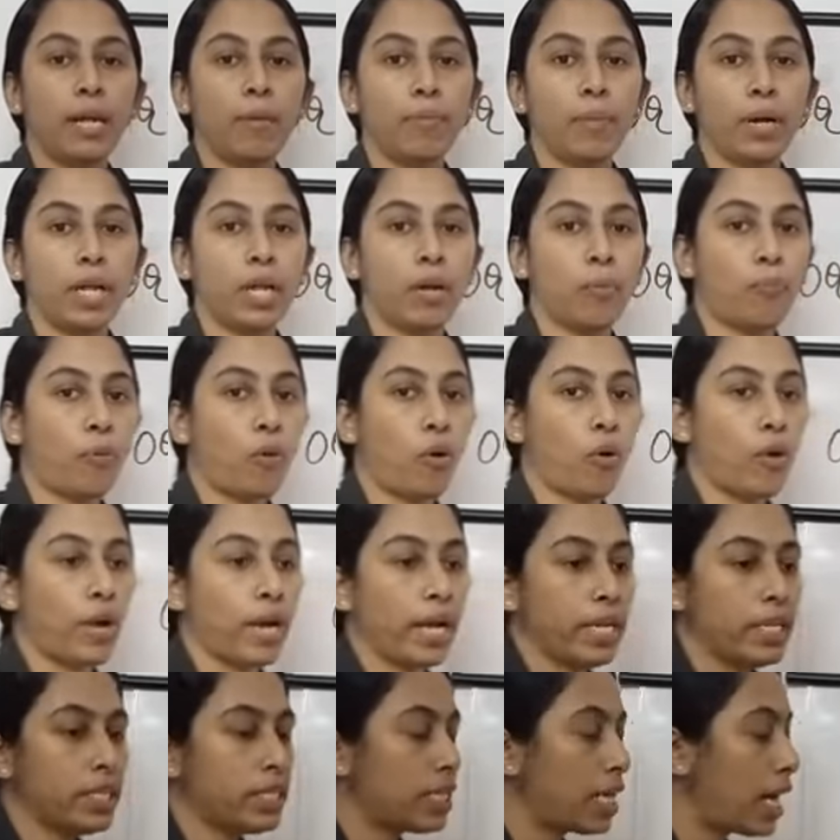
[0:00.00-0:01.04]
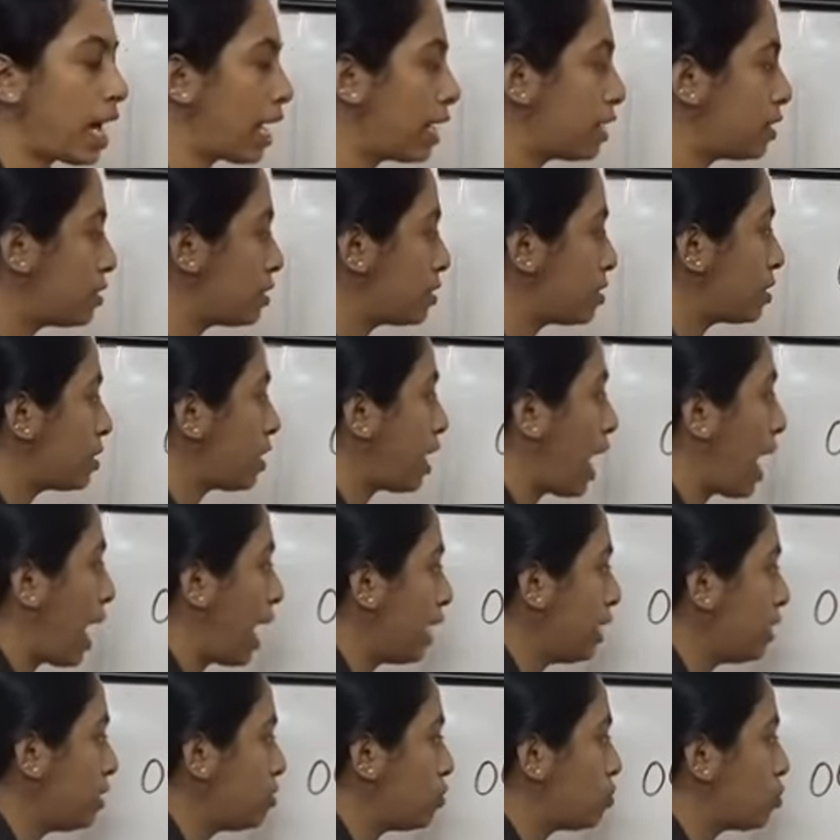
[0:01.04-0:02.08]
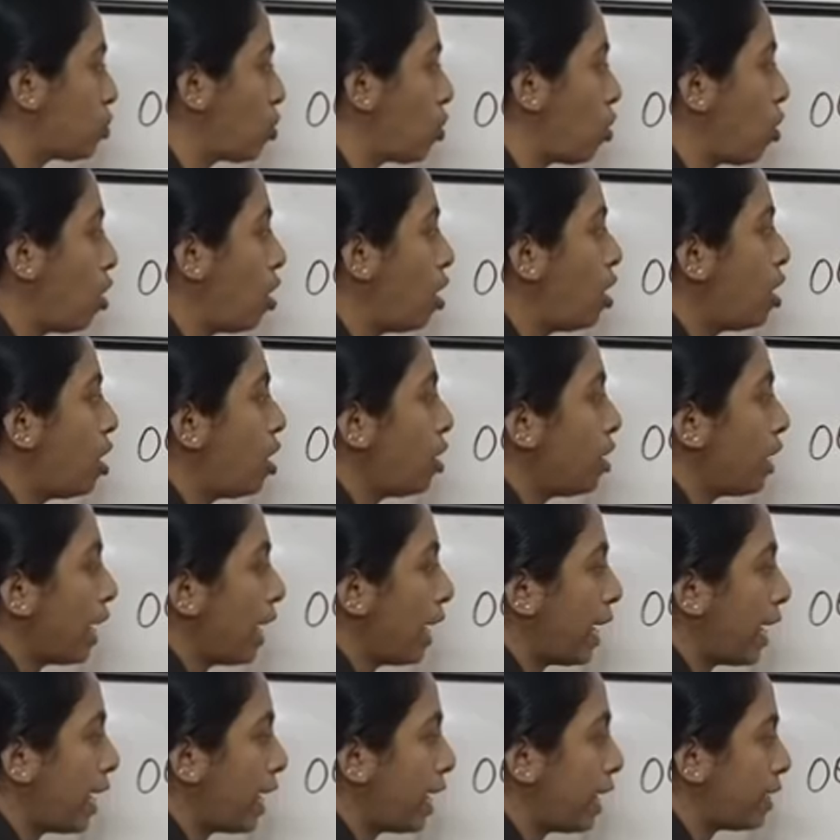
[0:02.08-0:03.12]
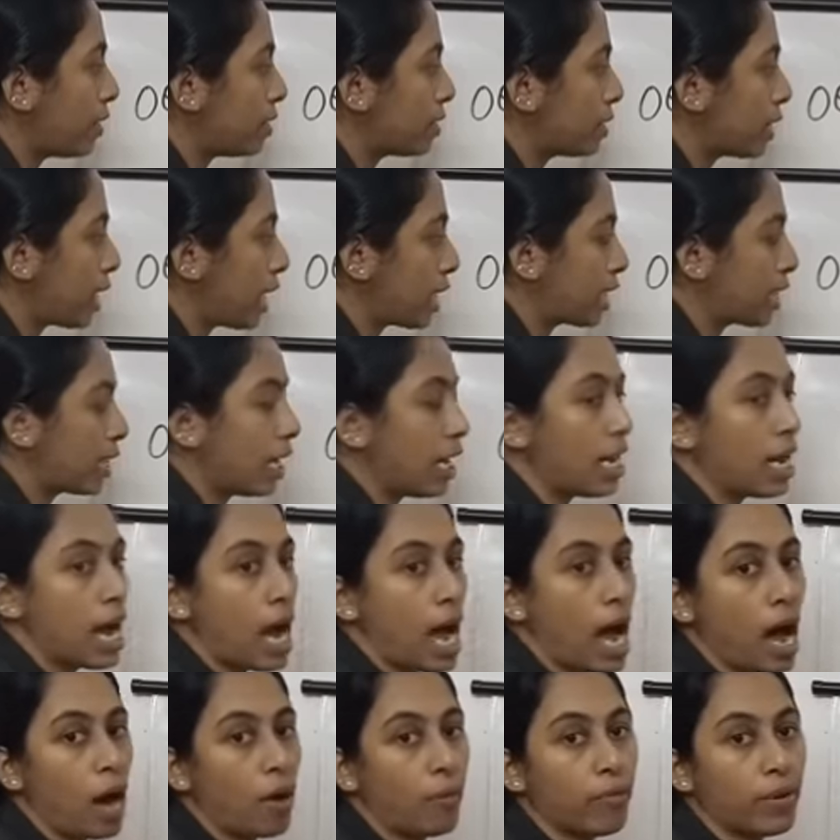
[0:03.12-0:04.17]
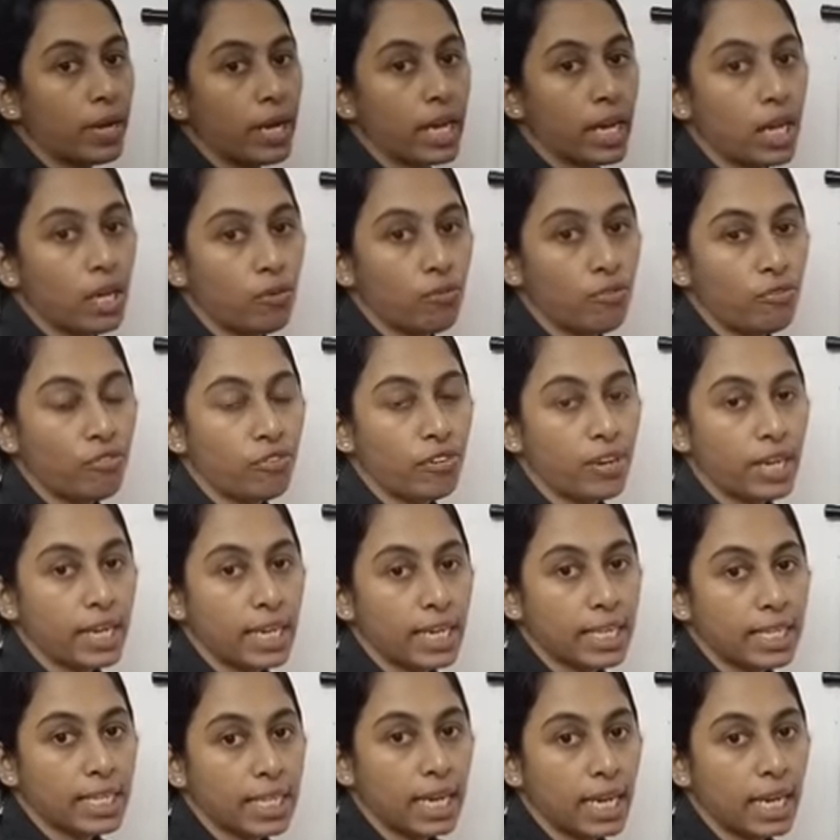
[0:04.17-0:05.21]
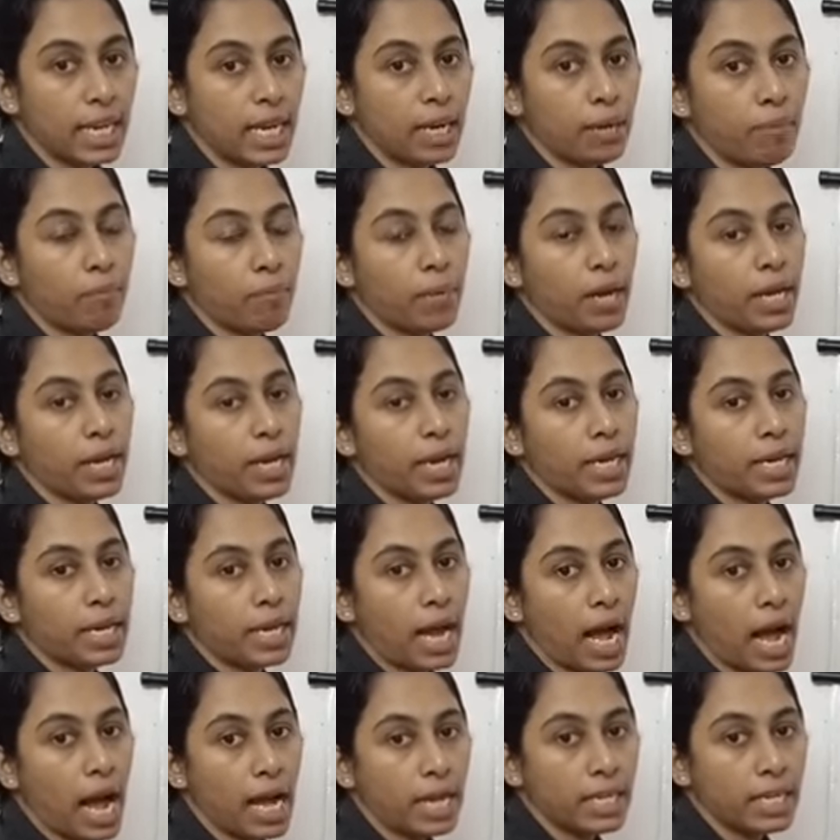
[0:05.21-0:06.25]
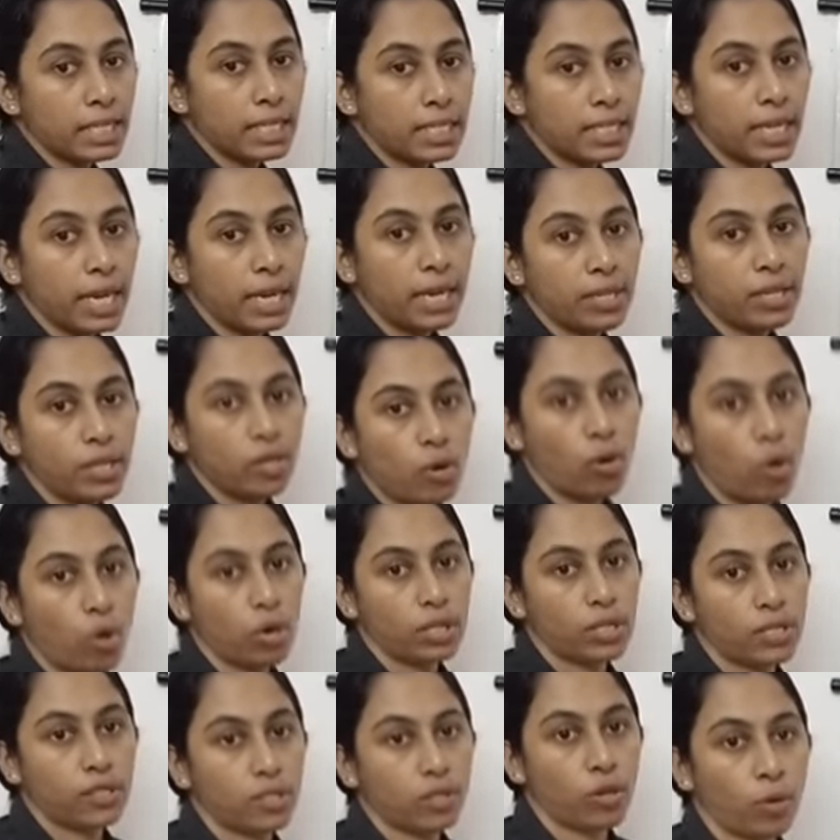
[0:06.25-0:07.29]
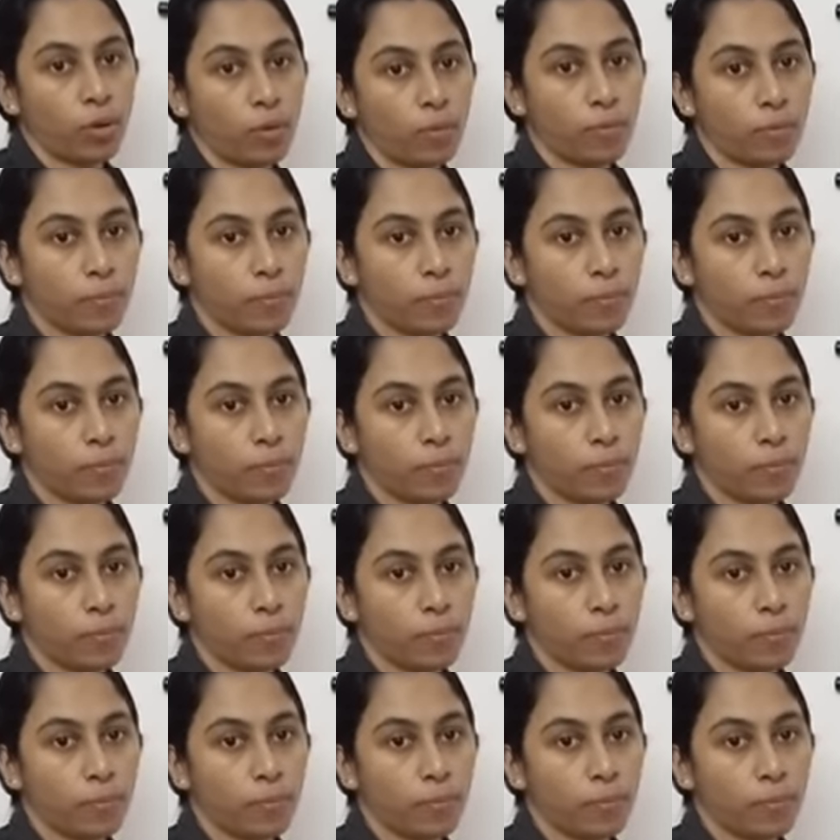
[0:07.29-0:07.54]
many points and so a circle have infinitely many tangent also.